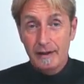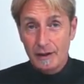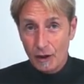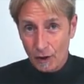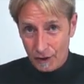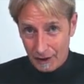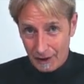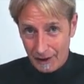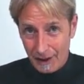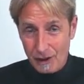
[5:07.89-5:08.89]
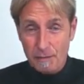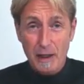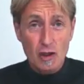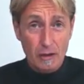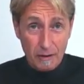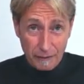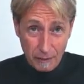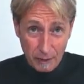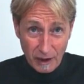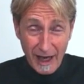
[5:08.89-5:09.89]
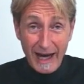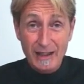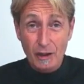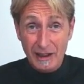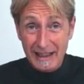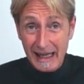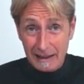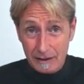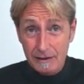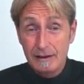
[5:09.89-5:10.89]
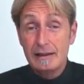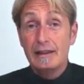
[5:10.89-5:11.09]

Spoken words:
you know the expression, if you put your hand on a kettle